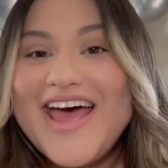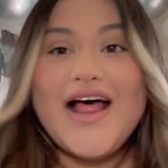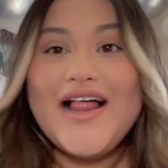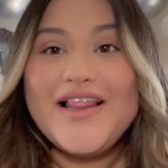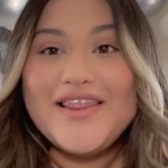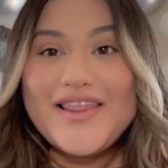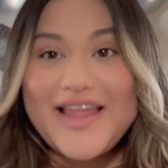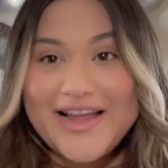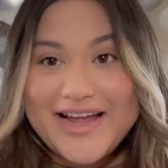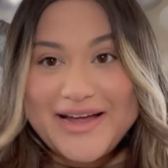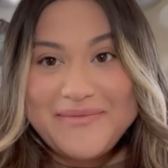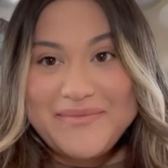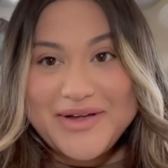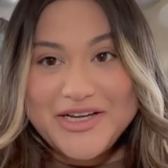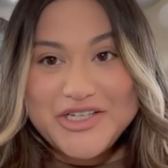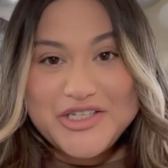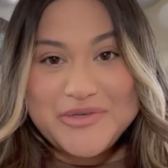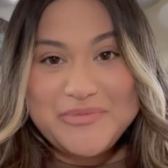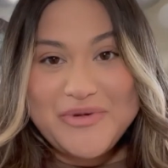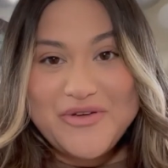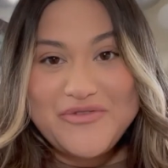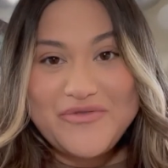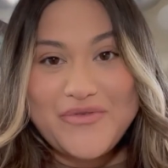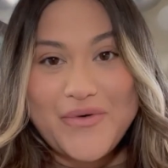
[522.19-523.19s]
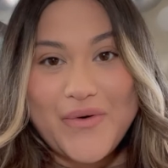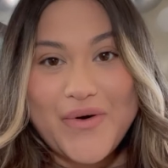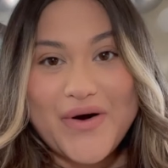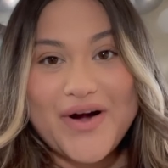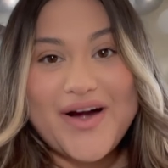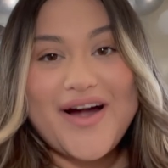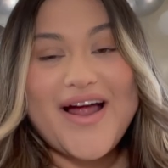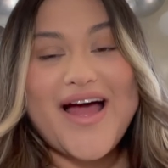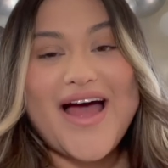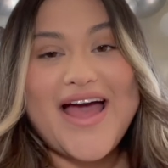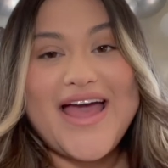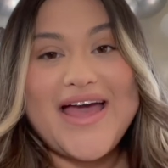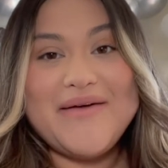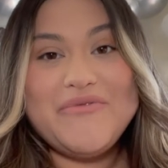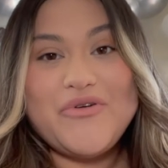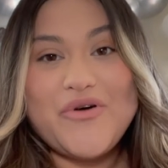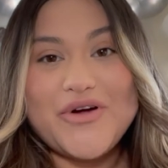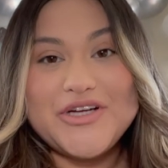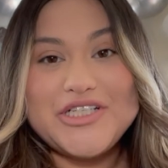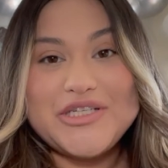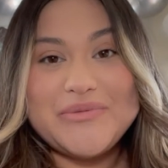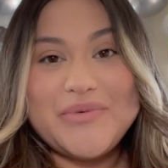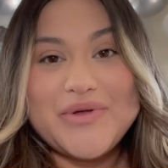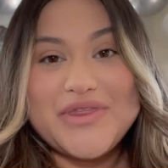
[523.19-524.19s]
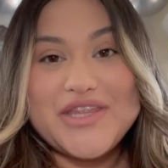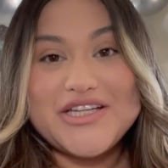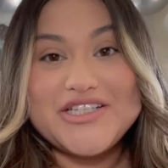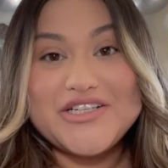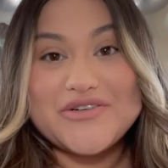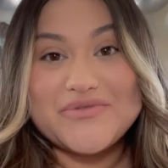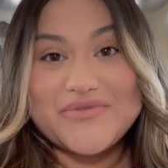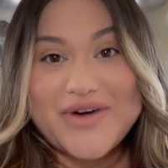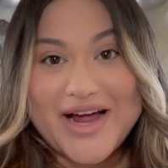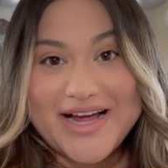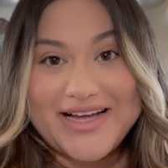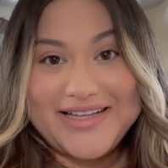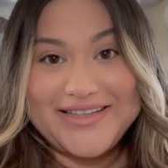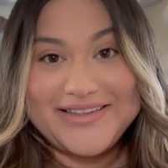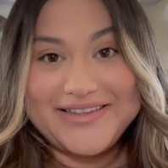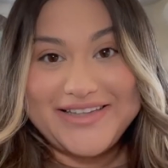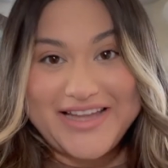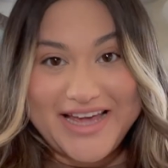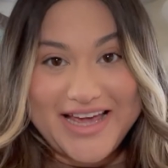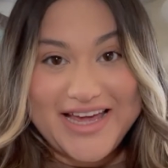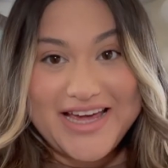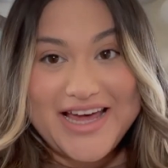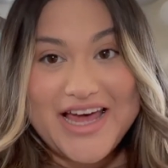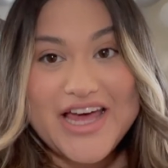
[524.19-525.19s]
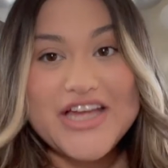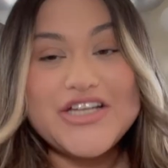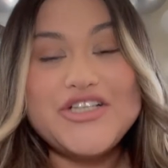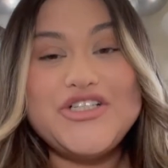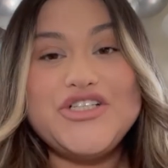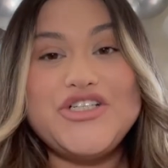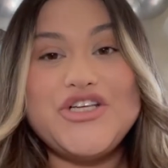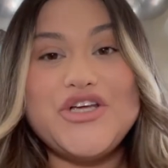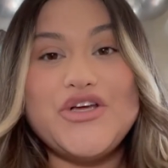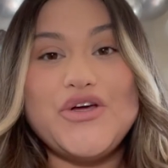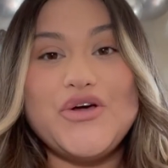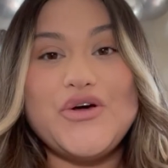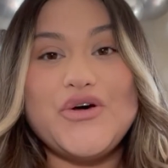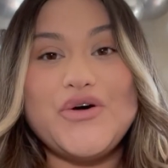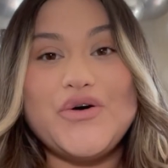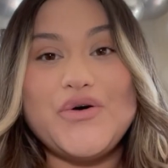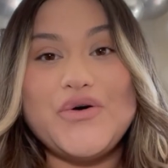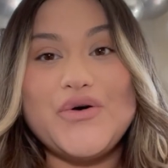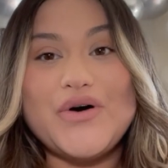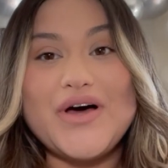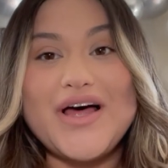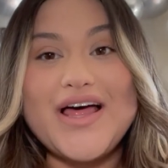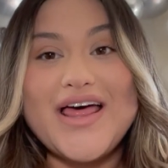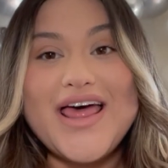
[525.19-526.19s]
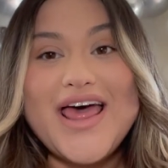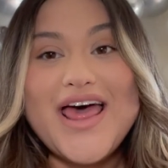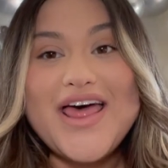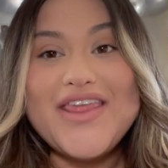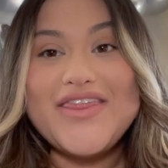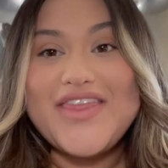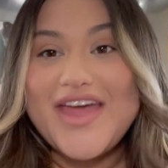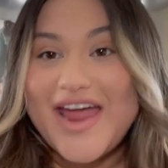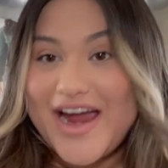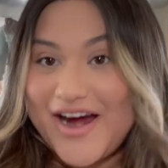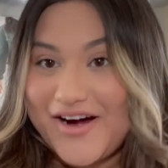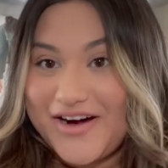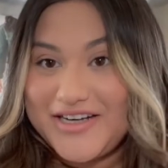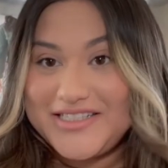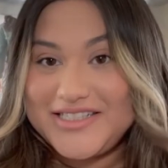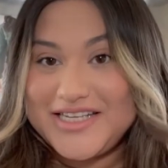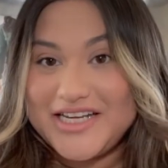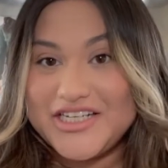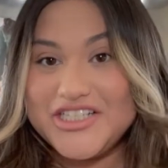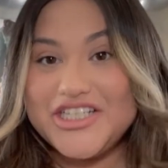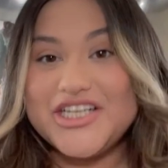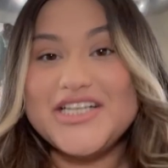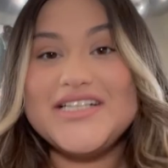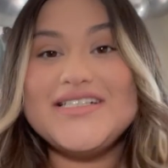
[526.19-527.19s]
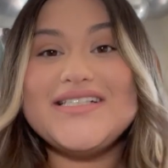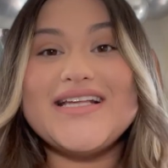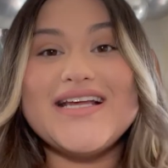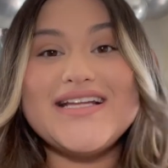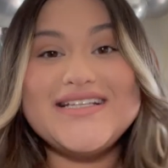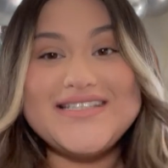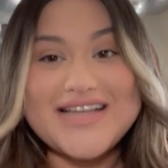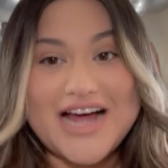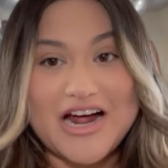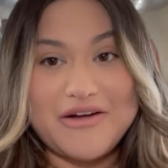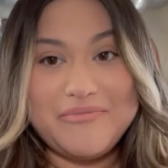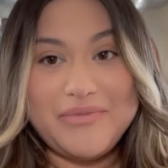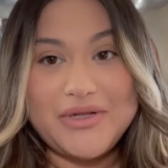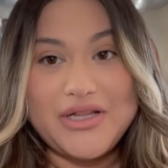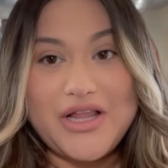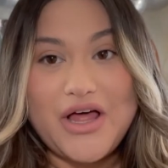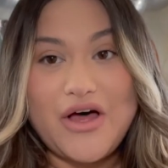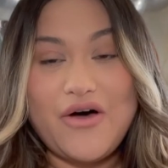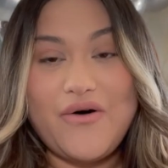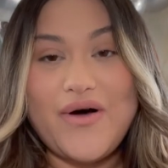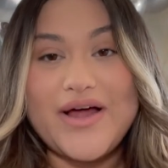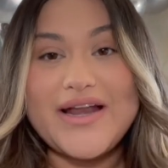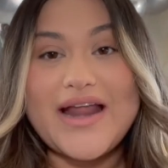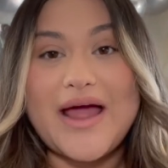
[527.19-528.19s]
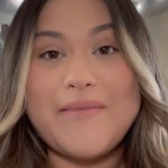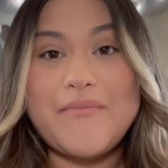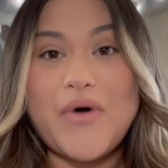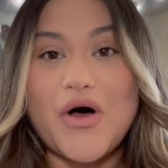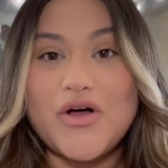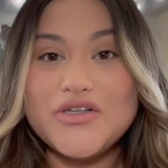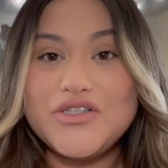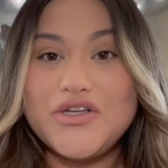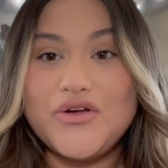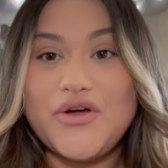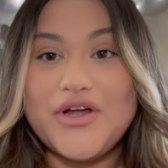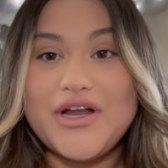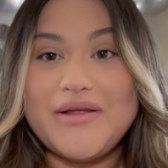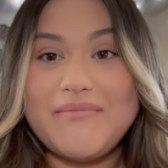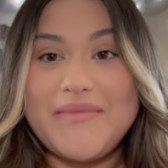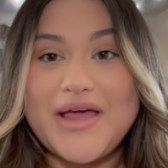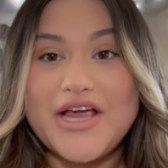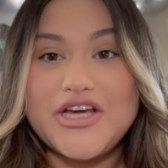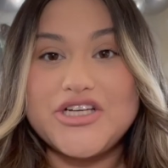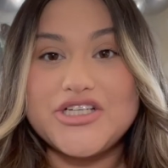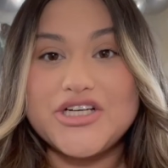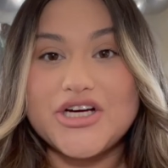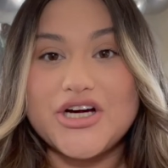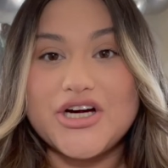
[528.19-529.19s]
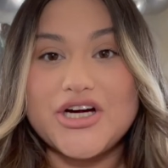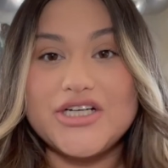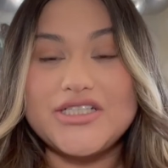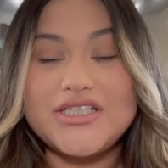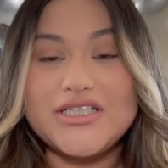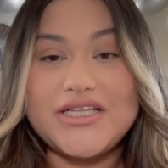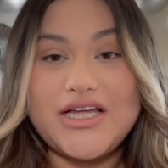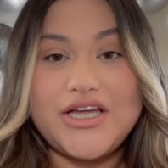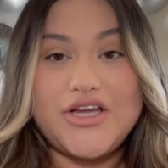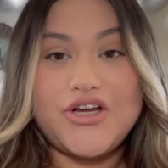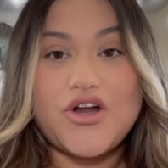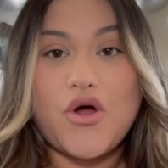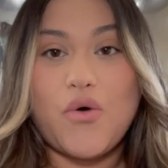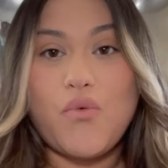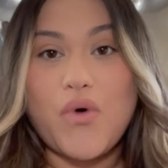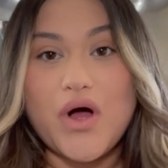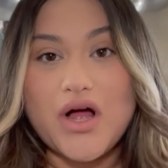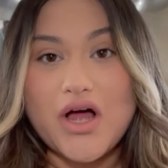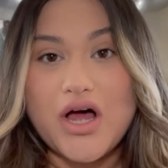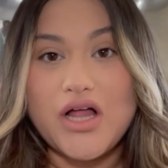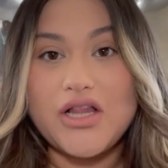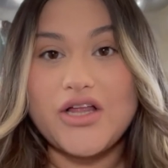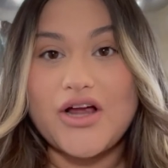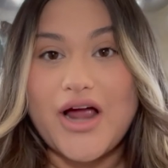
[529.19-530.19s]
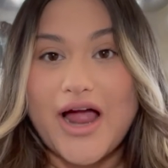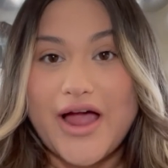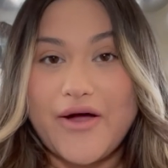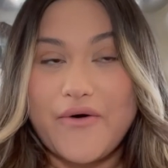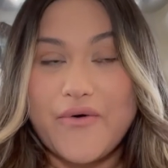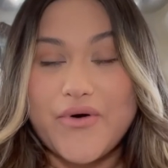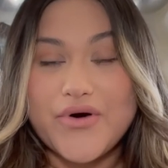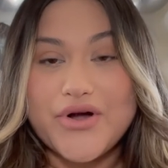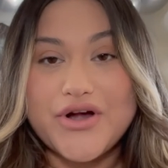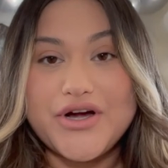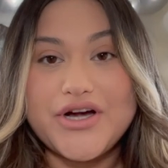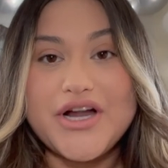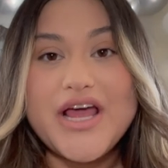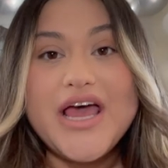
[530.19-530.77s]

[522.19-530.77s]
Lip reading: Like I mentioned before, I am going to put the direct link to the hair extensions down below, and I'm also going to make sure to let you know what color I ordered,